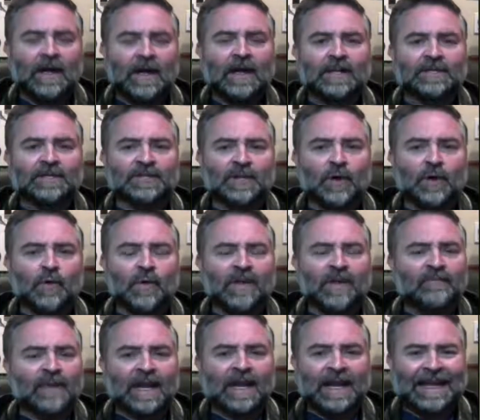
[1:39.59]
So we've
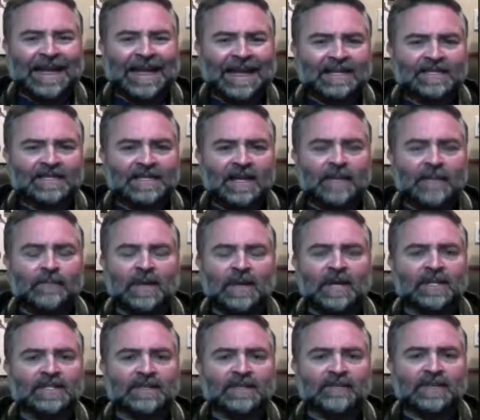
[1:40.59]
been against it
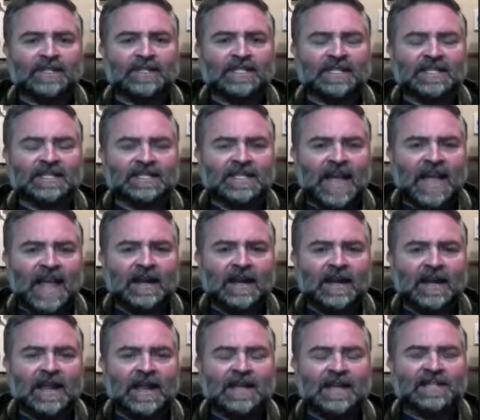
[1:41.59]
because of its
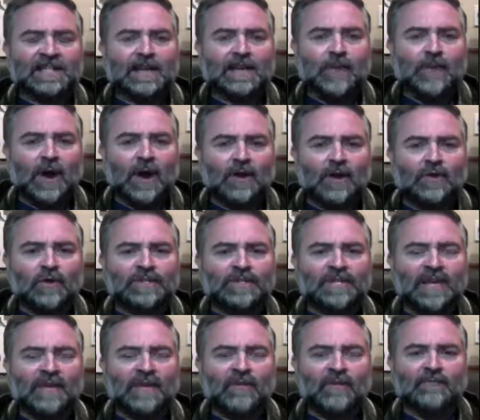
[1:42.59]
insanity, its
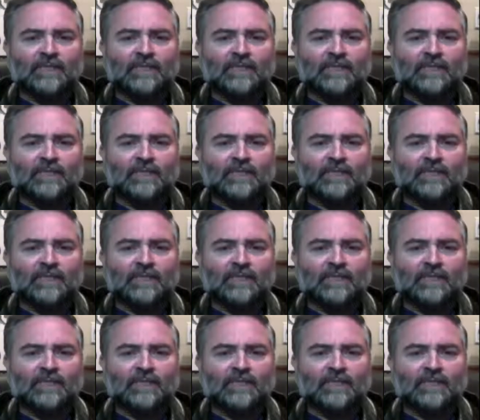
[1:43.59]
hypocrisy.